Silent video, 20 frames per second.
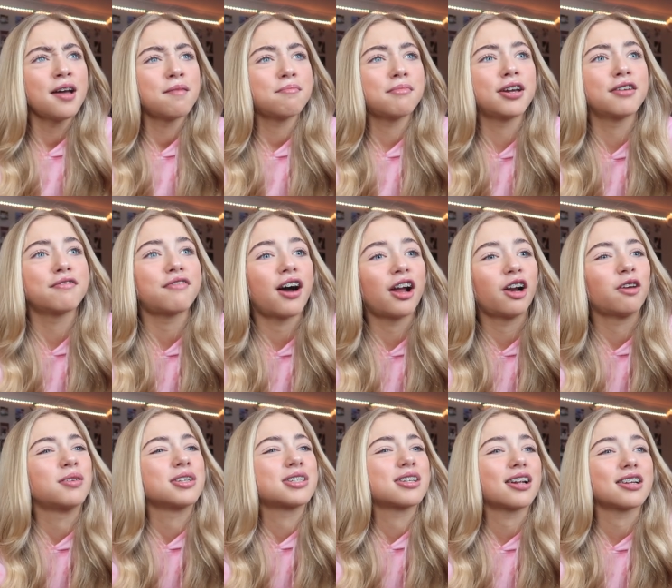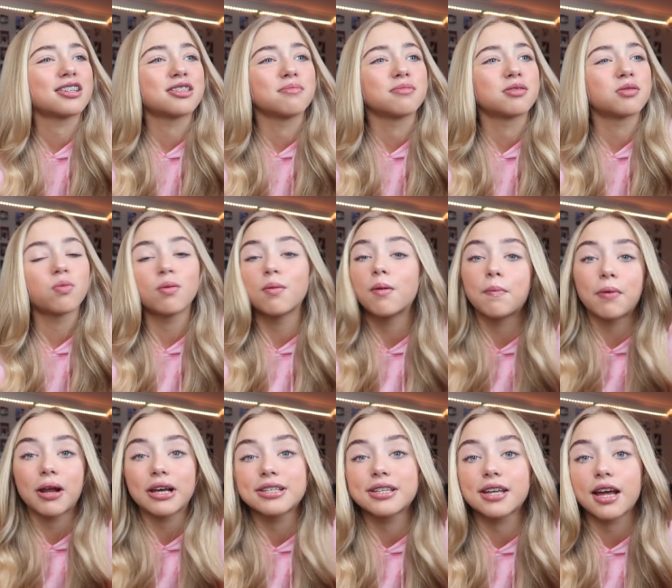me and Violet went to like some swimming
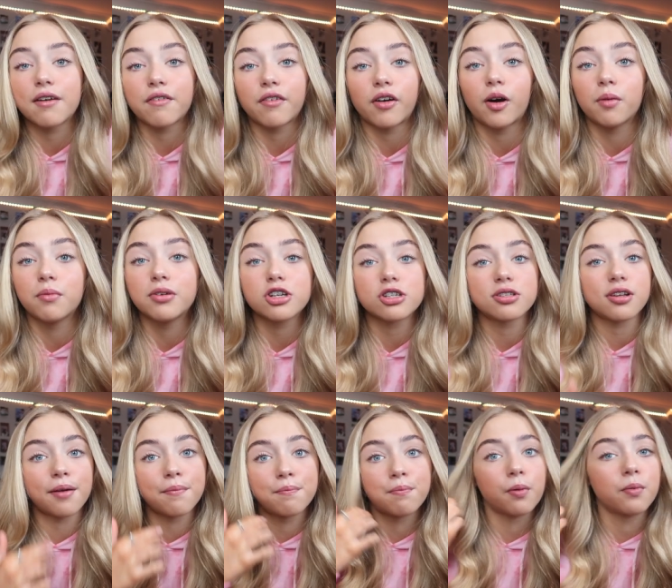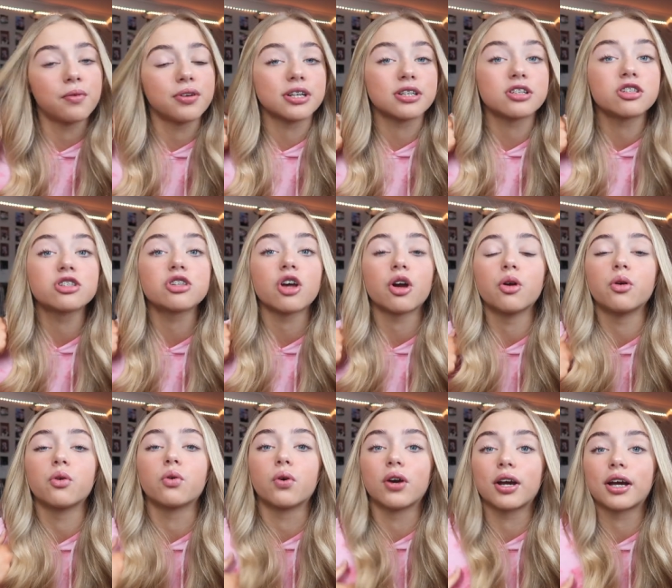place together and we just like bonded
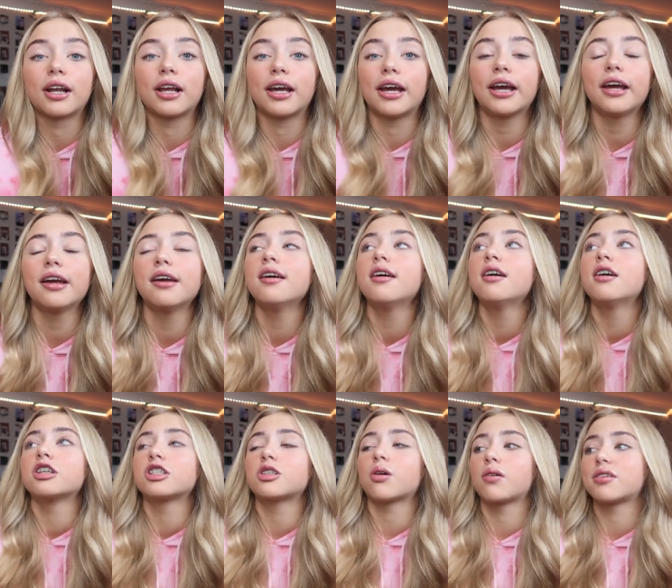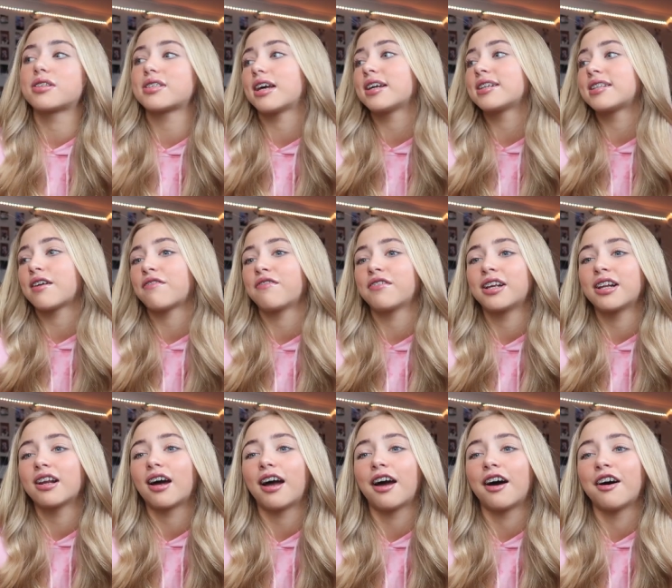so quickly. So I'd say definitely like